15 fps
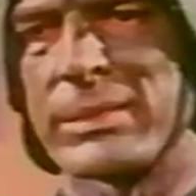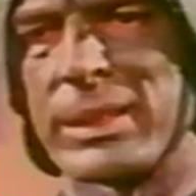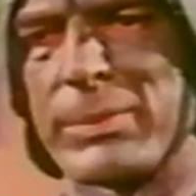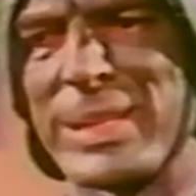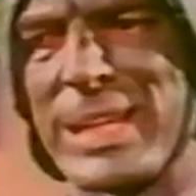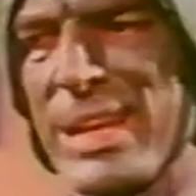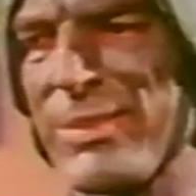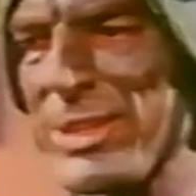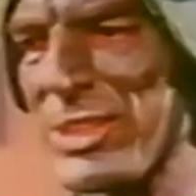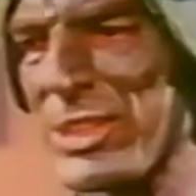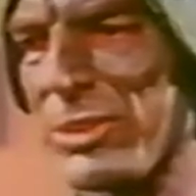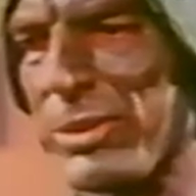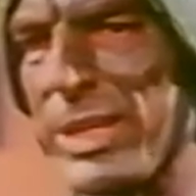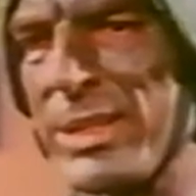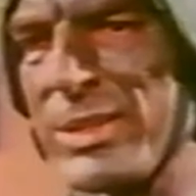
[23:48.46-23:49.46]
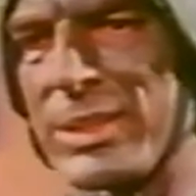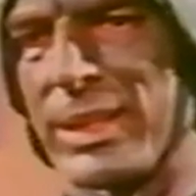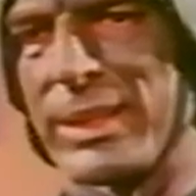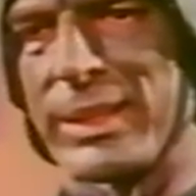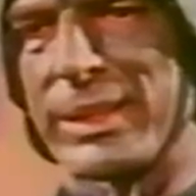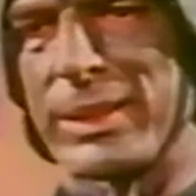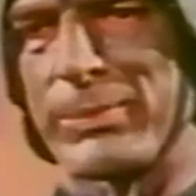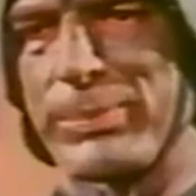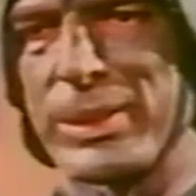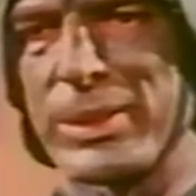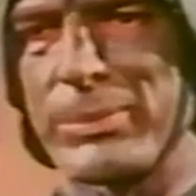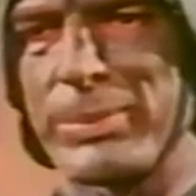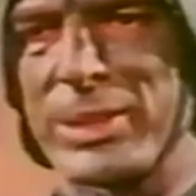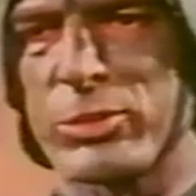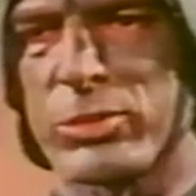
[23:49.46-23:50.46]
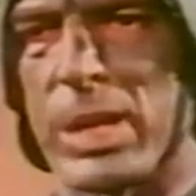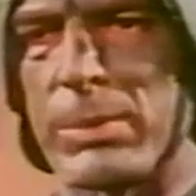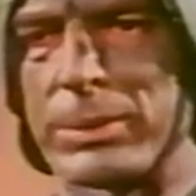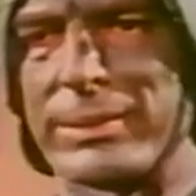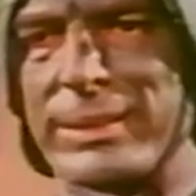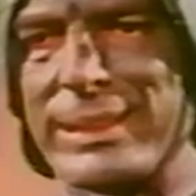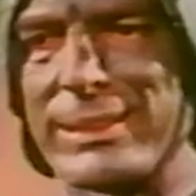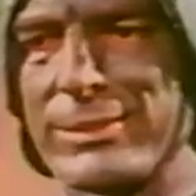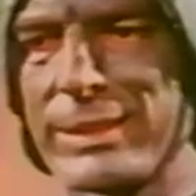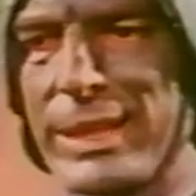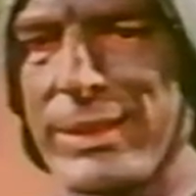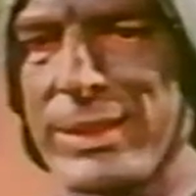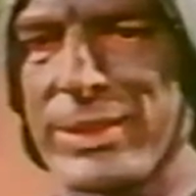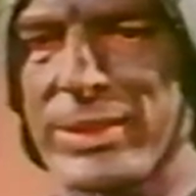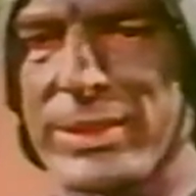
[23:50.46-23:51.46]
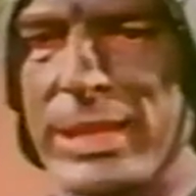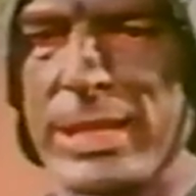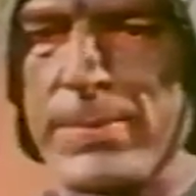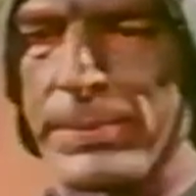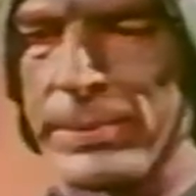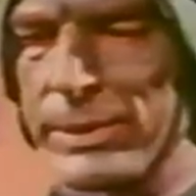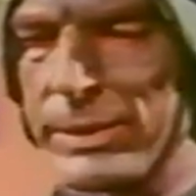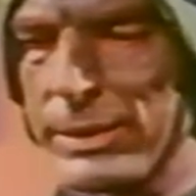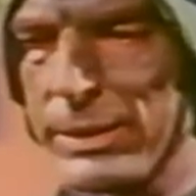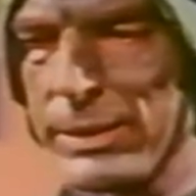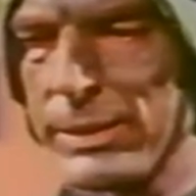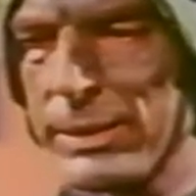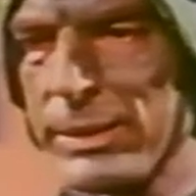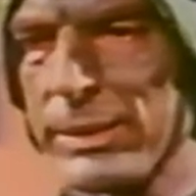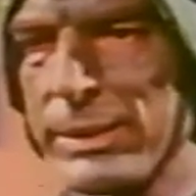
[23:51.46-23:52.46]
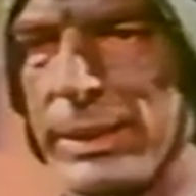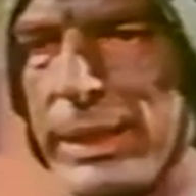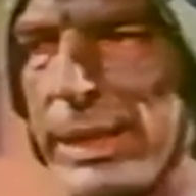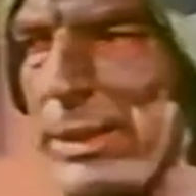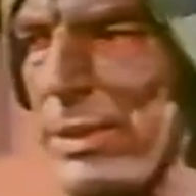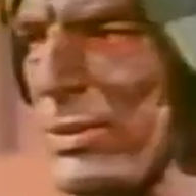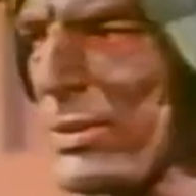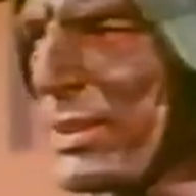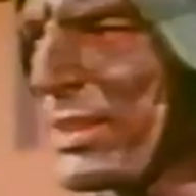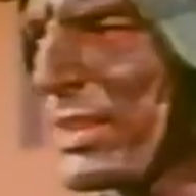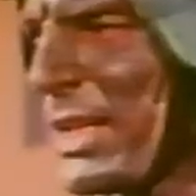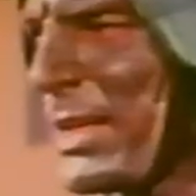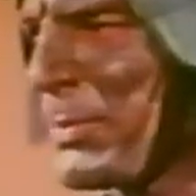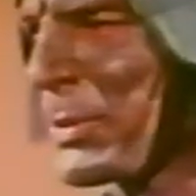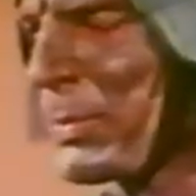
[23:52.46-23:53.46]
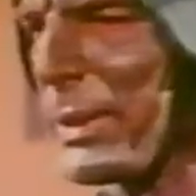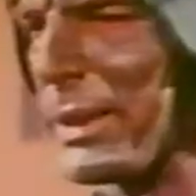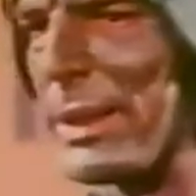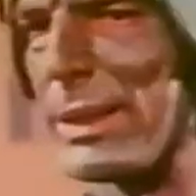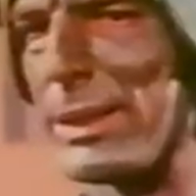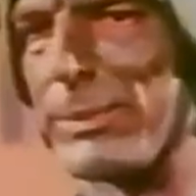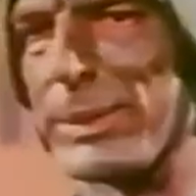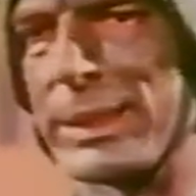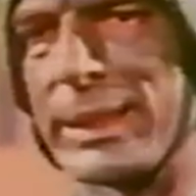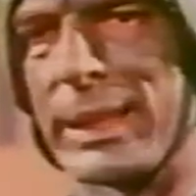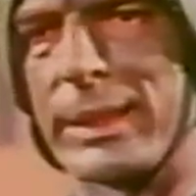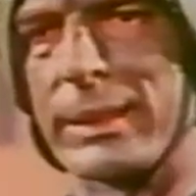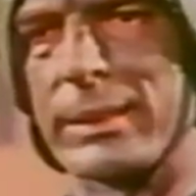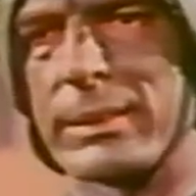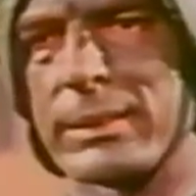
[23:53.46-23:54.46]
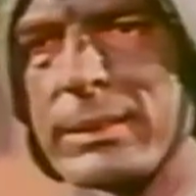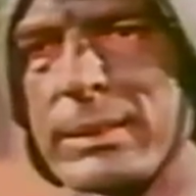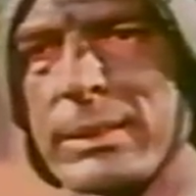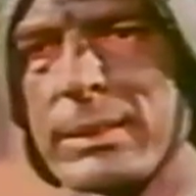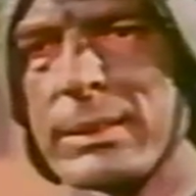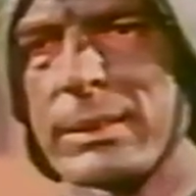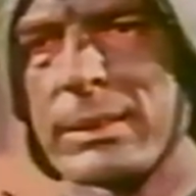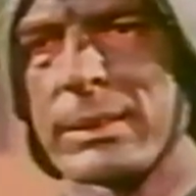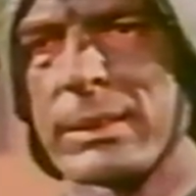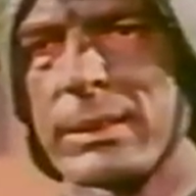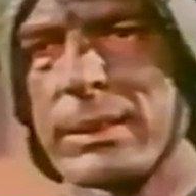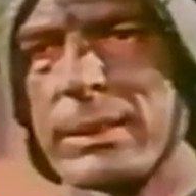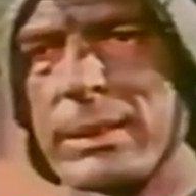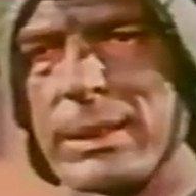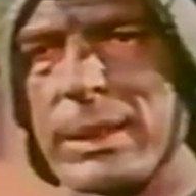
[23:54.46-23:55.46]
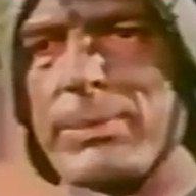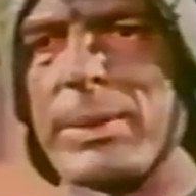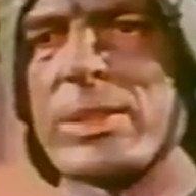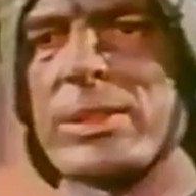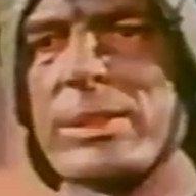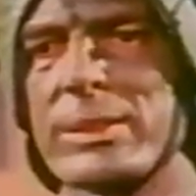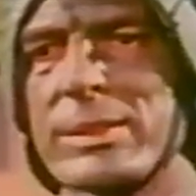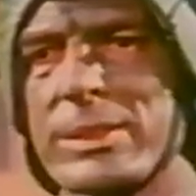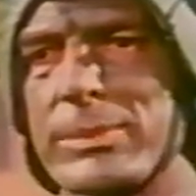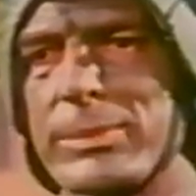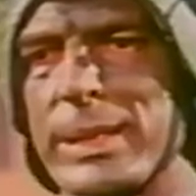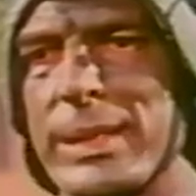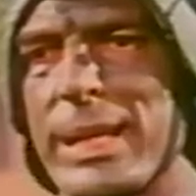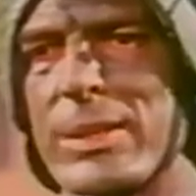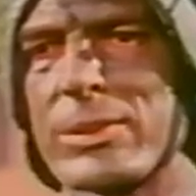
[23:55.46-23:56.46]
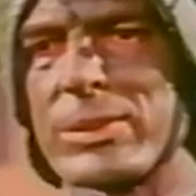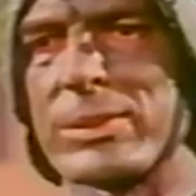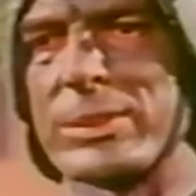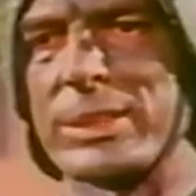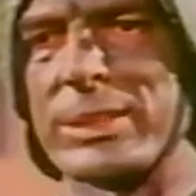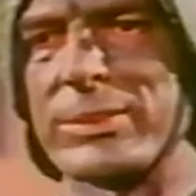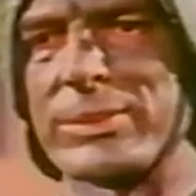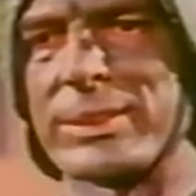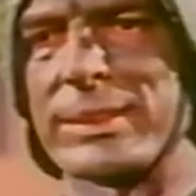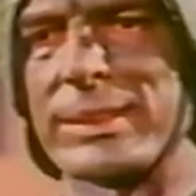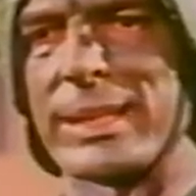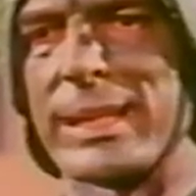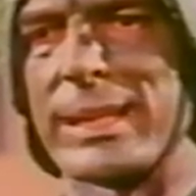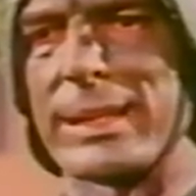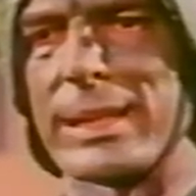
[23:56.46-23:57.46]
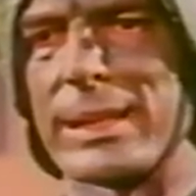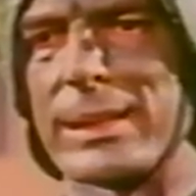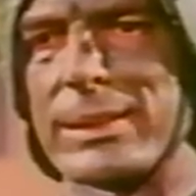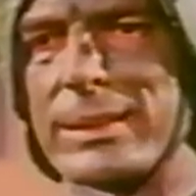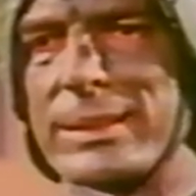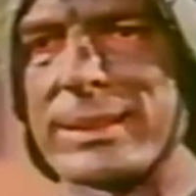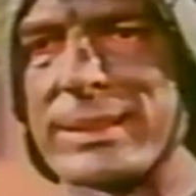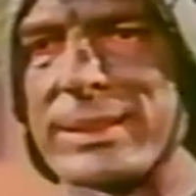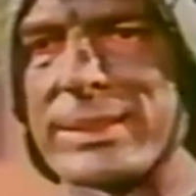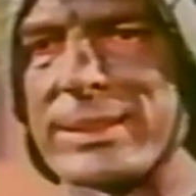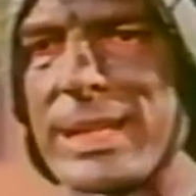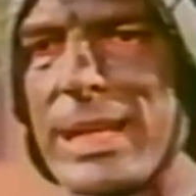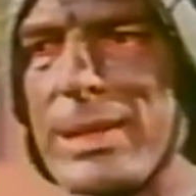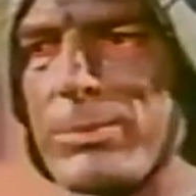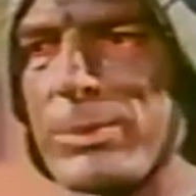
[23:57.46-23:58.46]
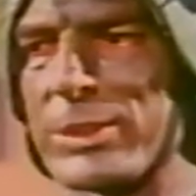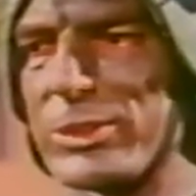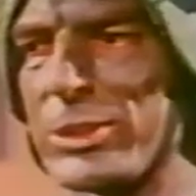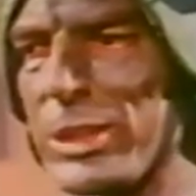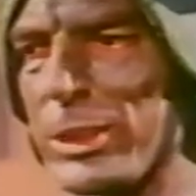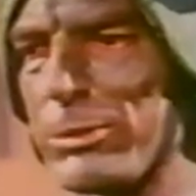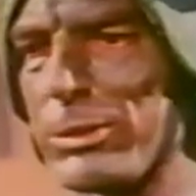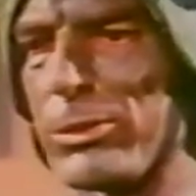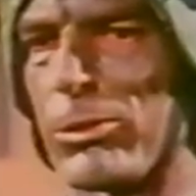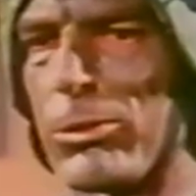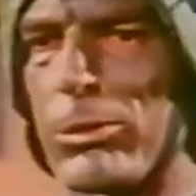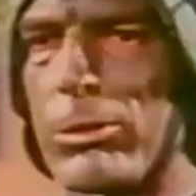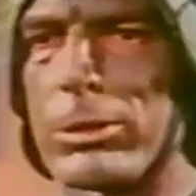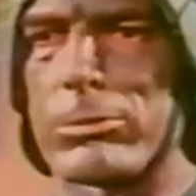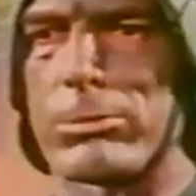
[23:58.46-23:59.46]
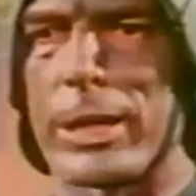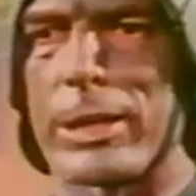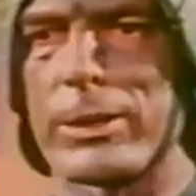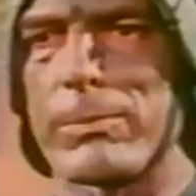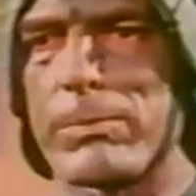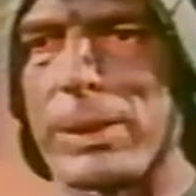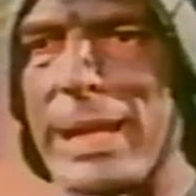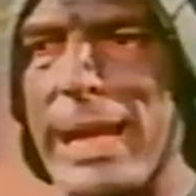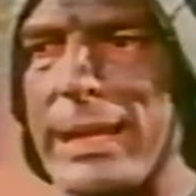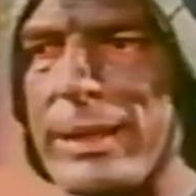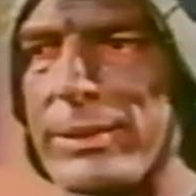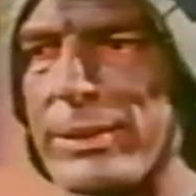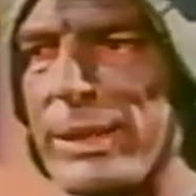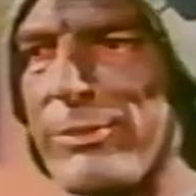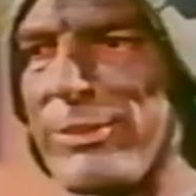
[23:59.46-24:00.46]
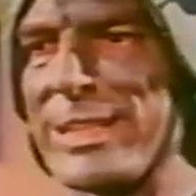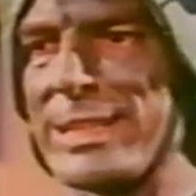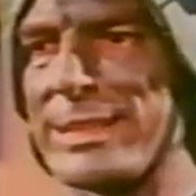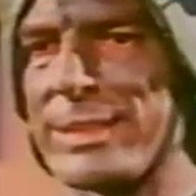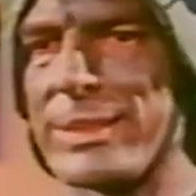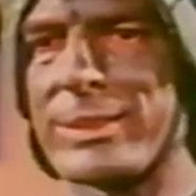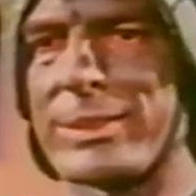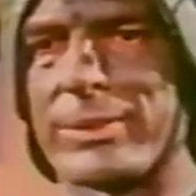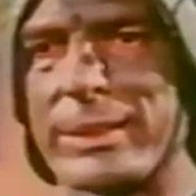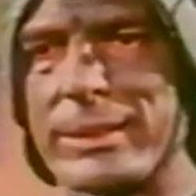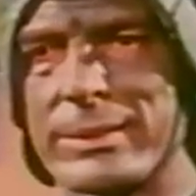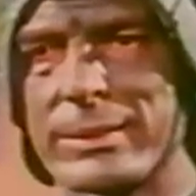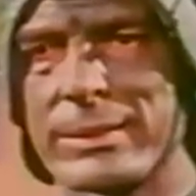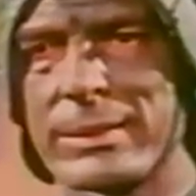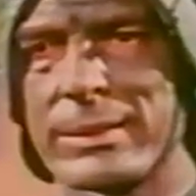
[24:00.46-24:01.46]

They're behaving strangely. They appear to be troubled. They don't care to sleep. I had to use the sleep spray on them again. I mentioned this to my council chiefs today, and I learned it's the same with children all around the planet in every district.